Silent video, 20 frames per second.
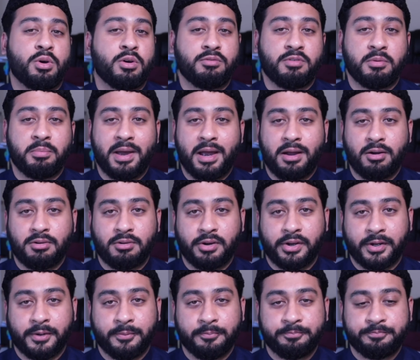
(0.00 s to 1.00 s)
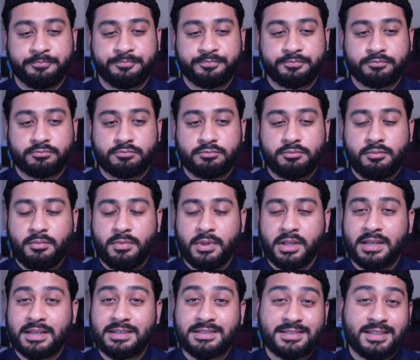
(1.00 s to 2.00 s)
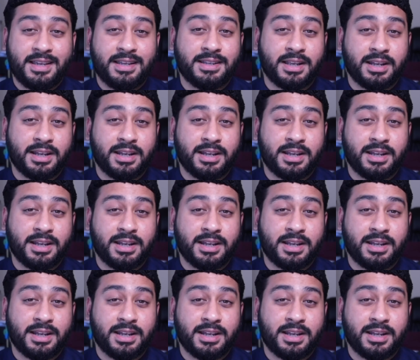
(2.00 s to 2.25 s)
overpowering. He said,